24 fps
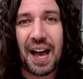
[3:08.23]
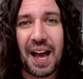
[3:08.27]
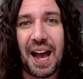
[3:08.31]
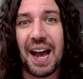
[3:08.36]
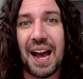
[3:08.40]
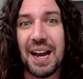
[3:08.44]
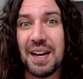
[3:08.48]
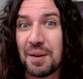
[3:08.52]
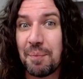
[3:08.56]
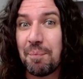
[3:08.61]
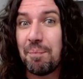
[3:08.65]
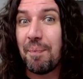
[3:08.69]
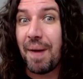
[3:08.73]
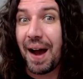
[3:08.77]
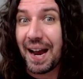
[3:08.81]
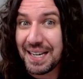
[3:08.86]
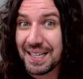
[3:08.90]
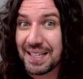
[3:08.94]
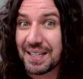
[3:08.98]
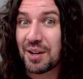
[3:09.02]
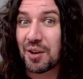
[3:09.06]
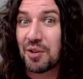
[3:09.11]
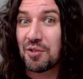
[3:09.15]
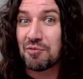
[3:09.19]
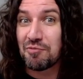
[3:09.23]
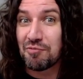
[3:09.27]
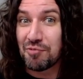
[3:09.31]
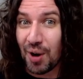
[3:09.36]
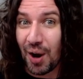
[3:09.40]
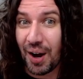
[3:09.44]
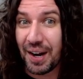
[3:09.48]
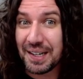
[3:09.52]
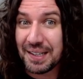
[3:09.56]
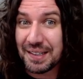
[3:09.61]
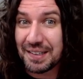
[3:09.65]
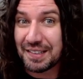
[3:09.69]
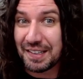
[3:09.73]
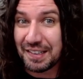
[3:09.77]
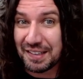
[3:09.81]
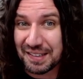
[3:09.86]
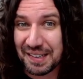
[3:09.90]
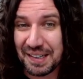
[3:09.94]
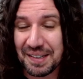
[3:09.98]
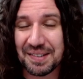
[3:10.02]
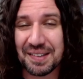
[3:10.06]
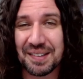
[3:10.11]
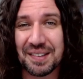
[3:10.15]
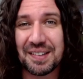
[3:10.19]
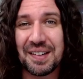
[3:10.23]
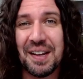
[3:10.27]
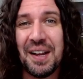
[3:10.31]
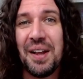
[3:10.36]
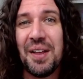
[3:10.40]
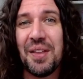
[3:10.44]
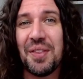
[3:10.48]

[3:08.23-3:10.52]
and make right decisions.